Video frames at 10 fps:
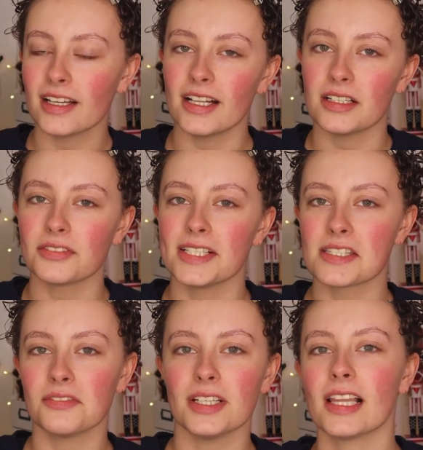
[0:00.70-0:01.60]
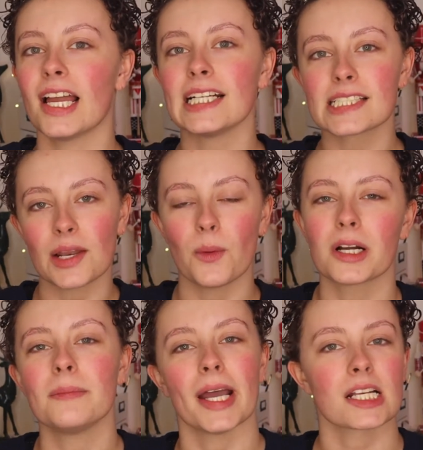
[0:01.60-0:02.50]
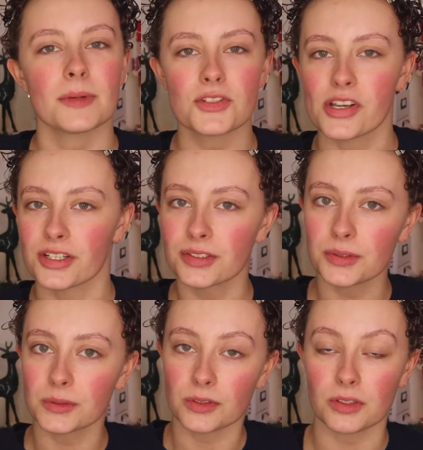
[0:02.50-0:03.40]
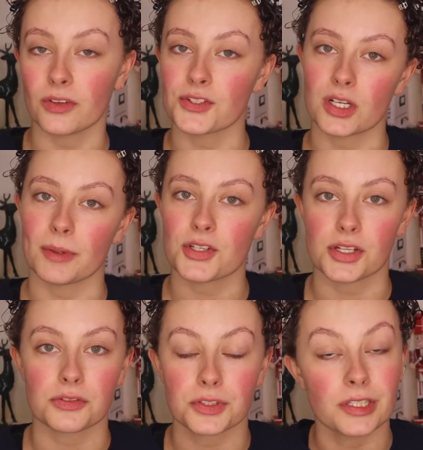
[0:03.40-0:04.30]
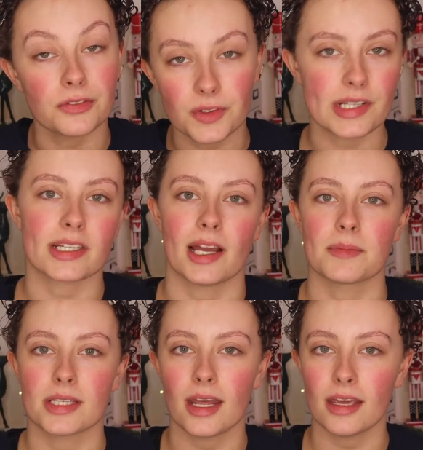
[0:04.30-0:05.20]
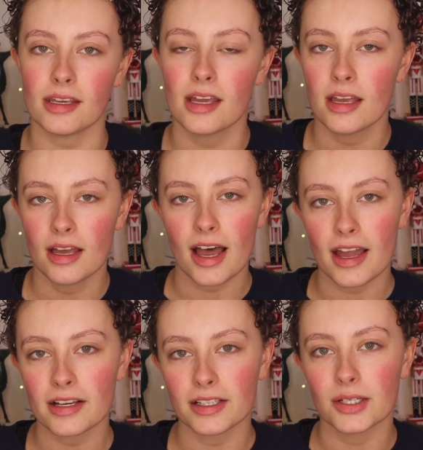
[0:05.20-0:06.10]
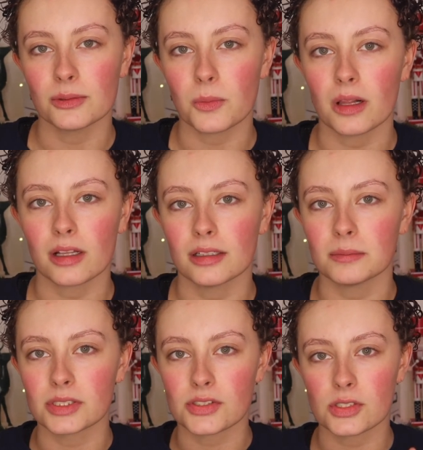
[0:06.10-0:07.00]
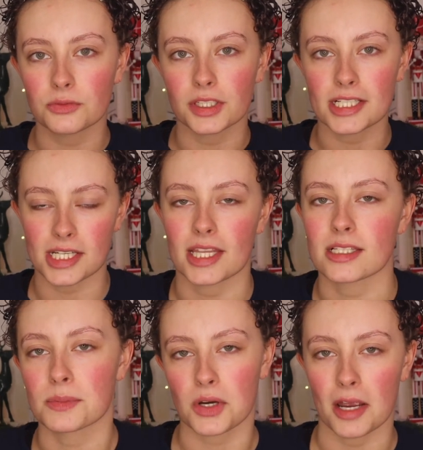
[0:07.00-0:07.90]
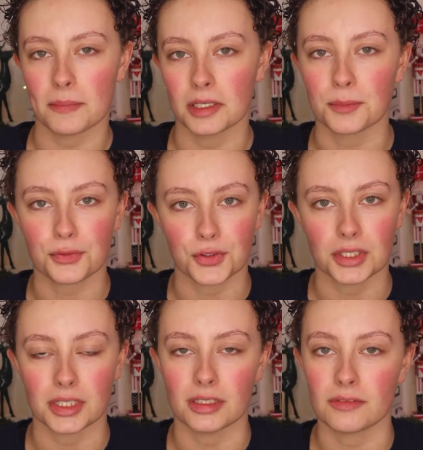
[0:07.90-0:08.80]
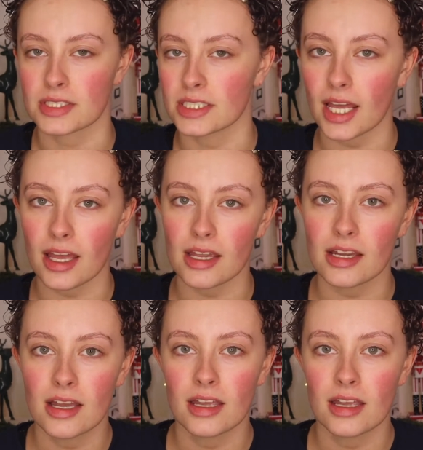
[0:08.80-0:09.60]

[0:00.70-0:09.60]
Hello friends and felines, and welcome back to my channel, or if you've been on my channel for the first time today, hi, hello, and welcome. Don't forget to hit that subscribe button before you leave today.